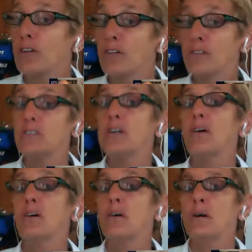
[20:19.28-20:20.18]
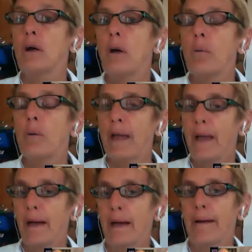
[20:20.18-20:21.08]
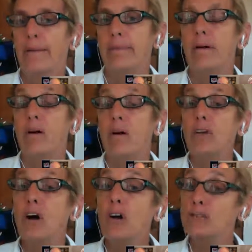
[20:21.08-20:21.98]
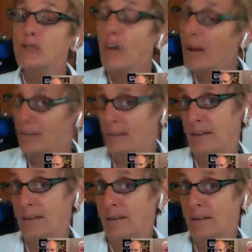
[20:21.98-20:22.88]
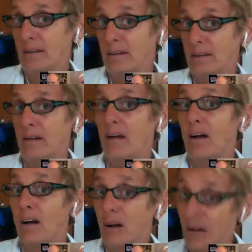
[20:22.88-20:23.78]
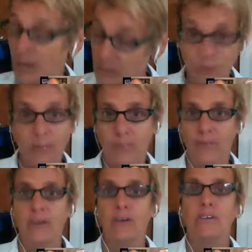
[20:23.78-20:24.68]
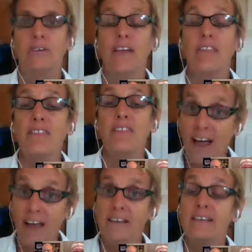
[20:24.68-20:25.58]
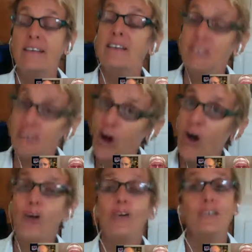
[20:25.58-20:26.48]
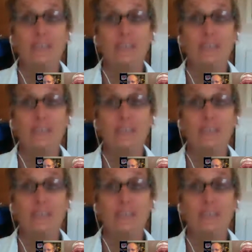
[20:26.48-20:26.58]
this year we had the ultraviolet ultra deep field, and that, even though it's